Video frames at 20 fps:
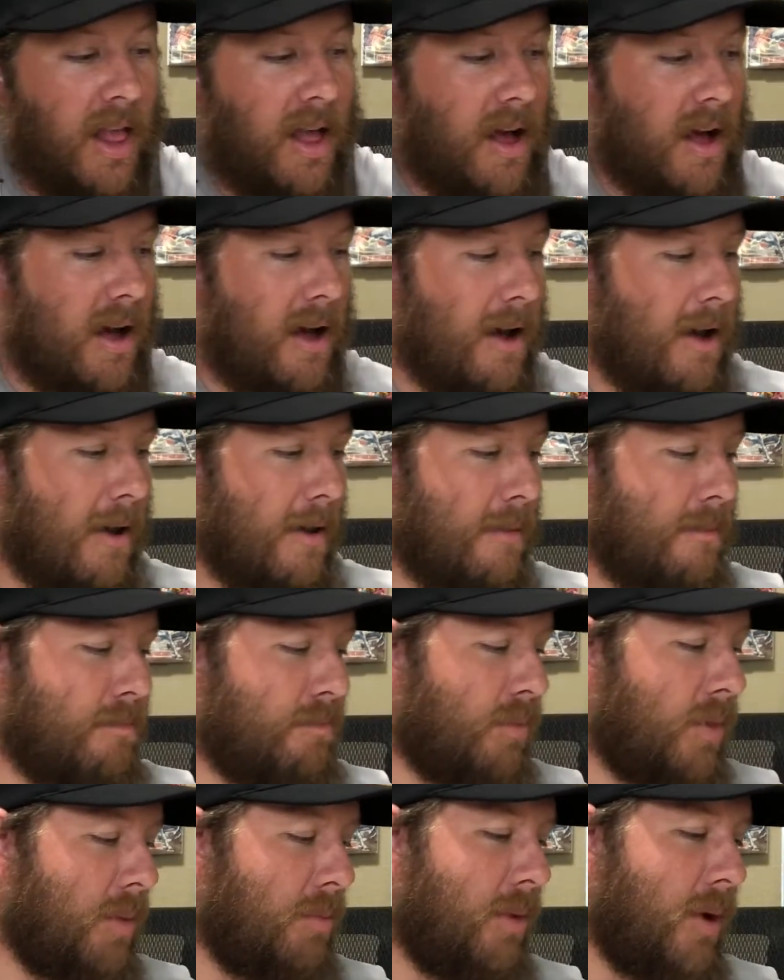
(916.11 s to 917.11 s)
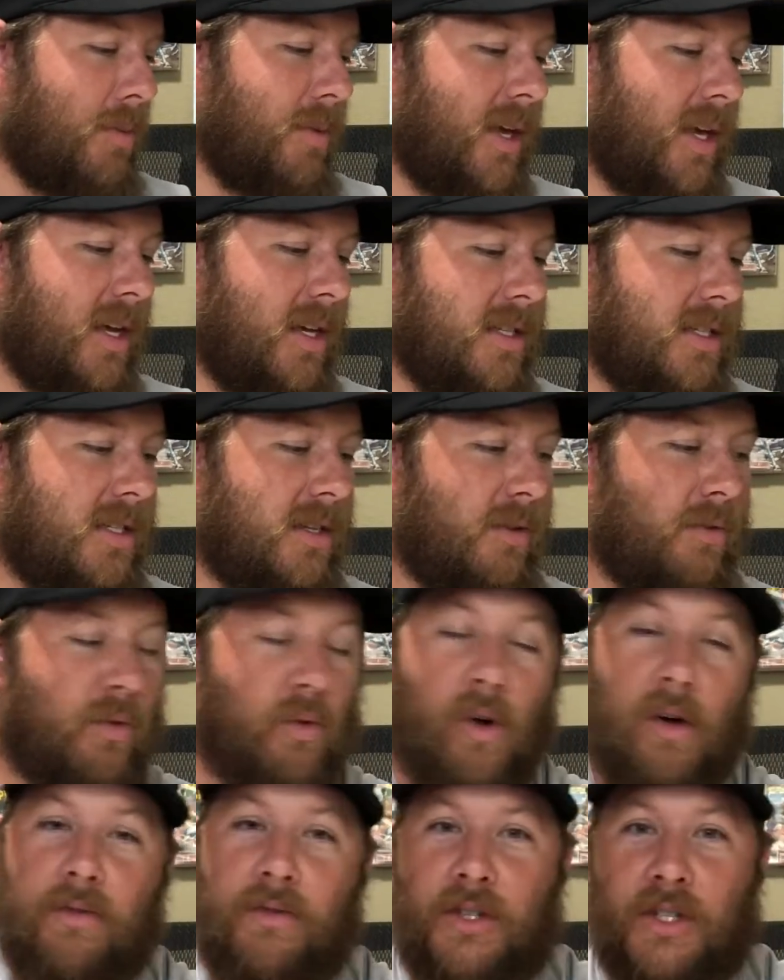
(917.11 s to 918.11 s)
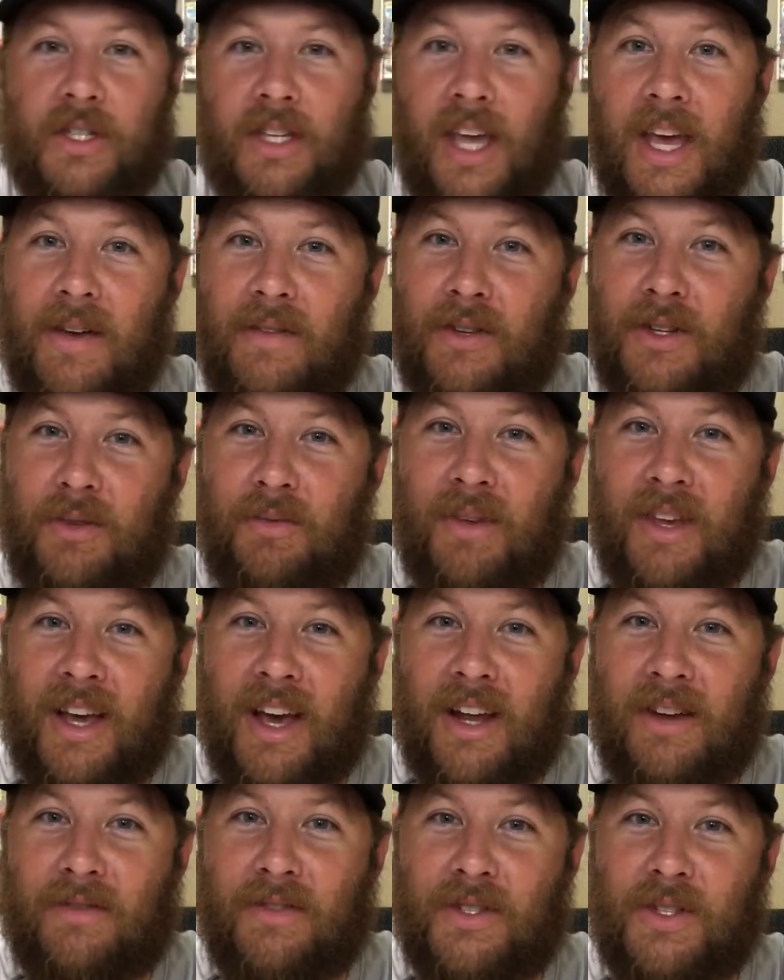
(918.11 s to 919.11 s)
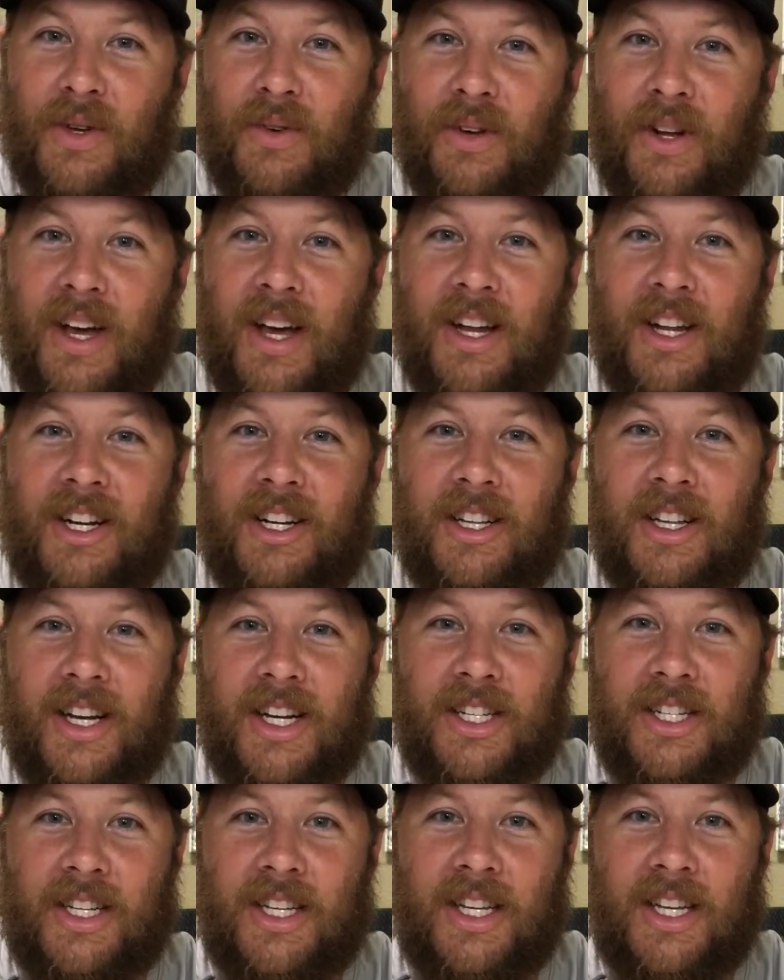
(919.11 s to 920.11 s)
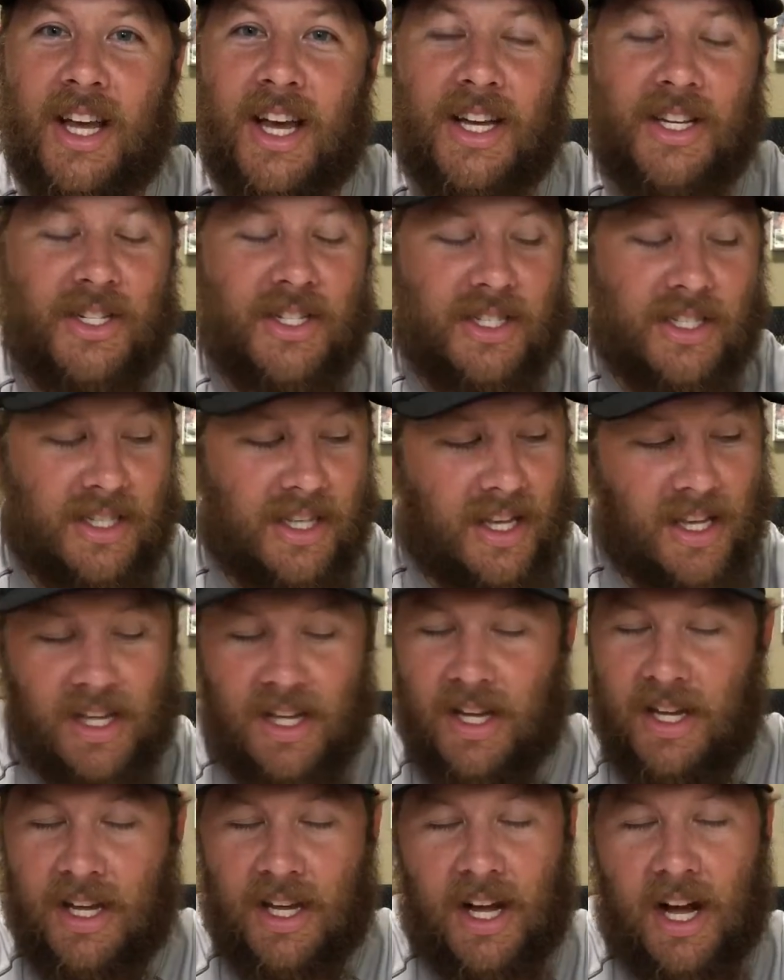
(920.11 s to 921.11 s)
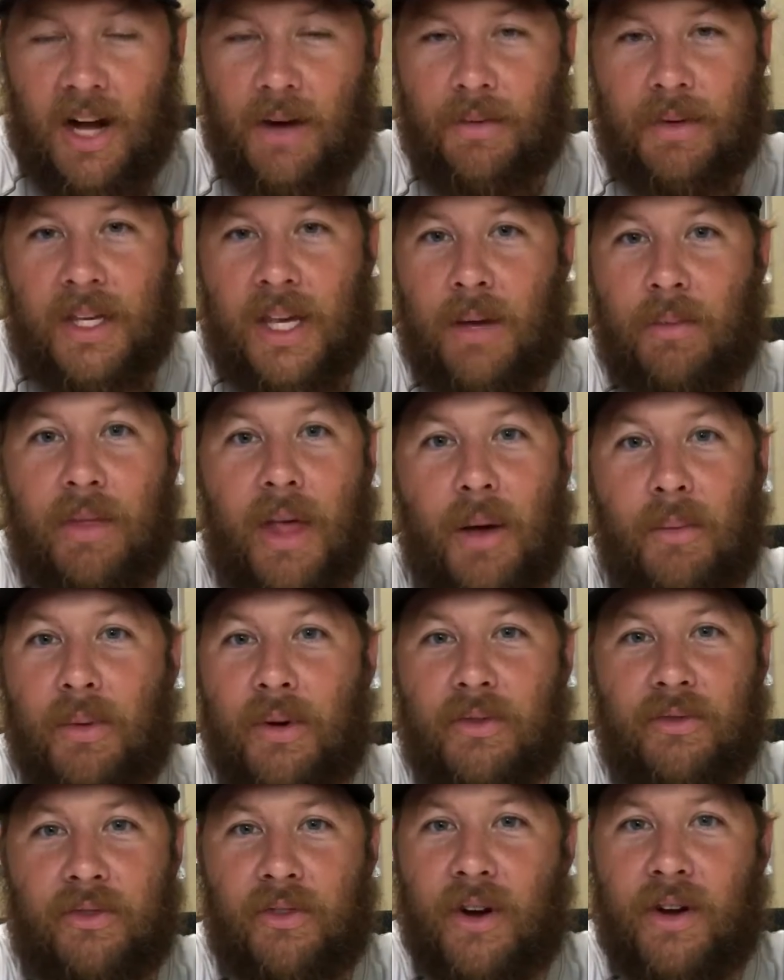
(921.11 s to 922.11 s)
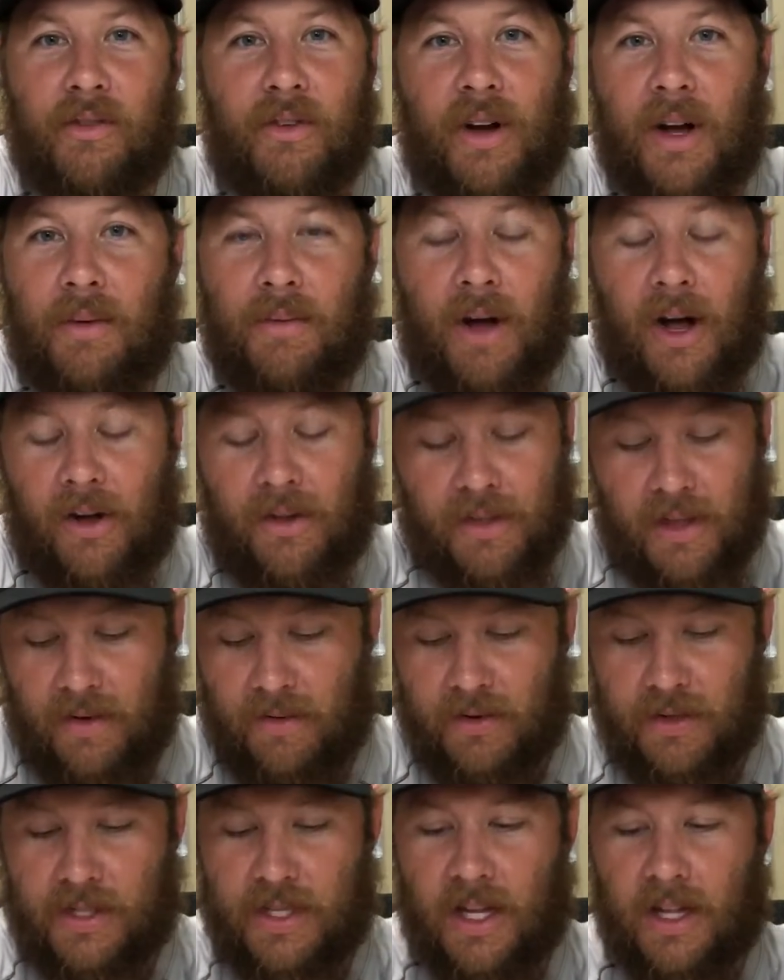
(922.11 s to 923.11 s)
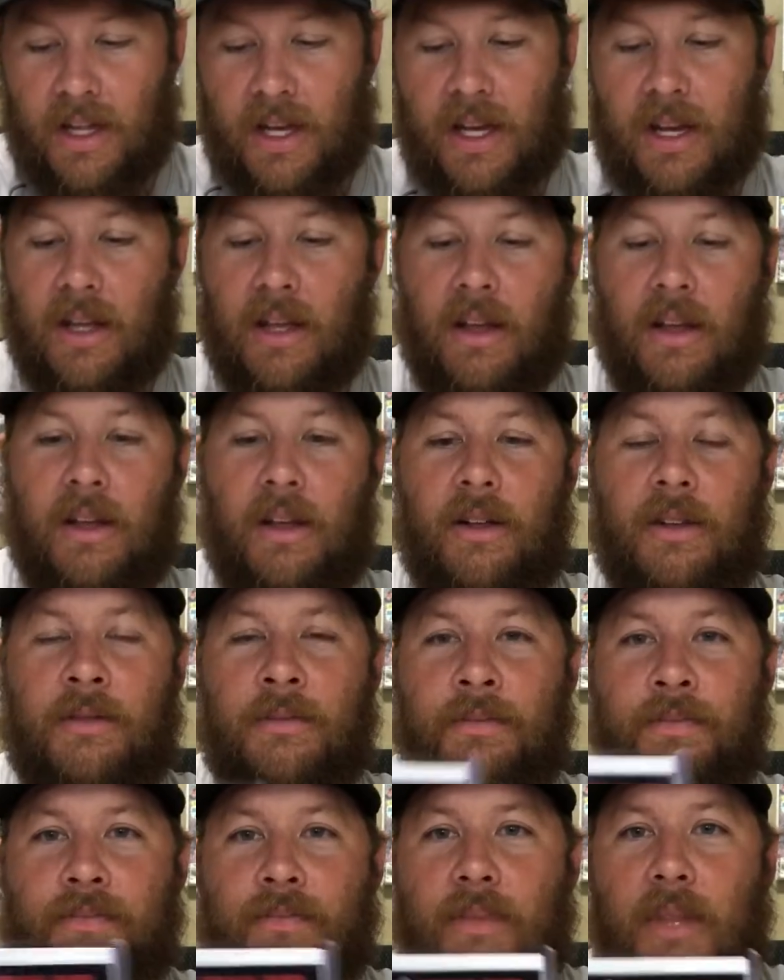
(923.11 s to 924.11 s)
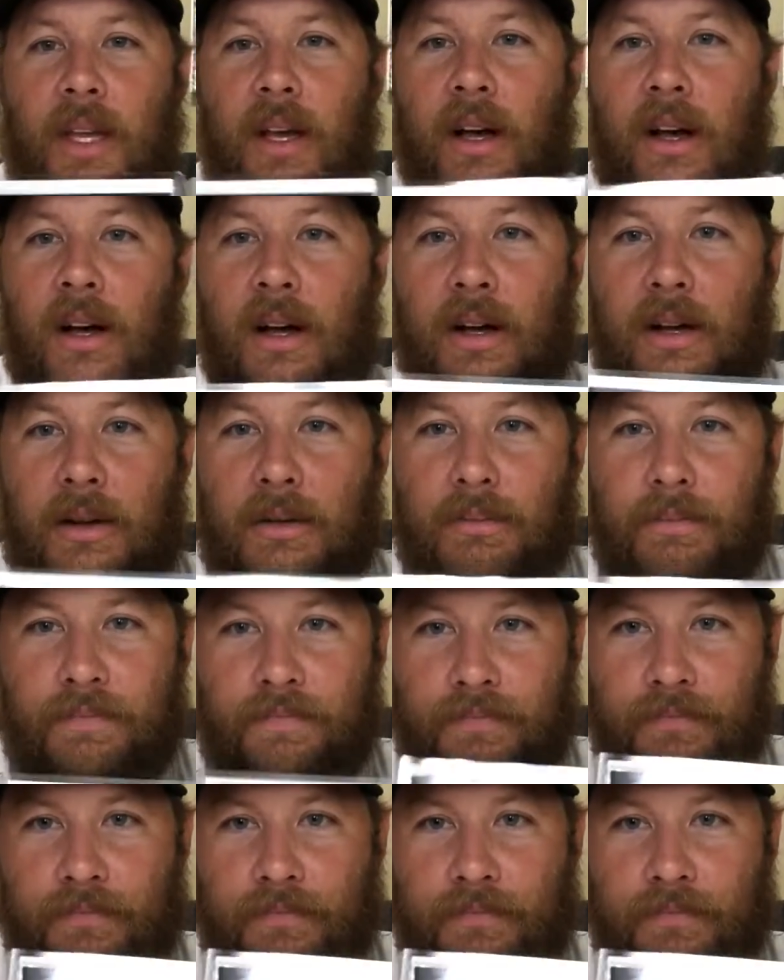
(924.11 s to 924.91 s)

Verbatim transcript: But because Silver Wolf just gave it to me out of his own kind of collection, I'm gonna keep that book forever. I'll never sell it.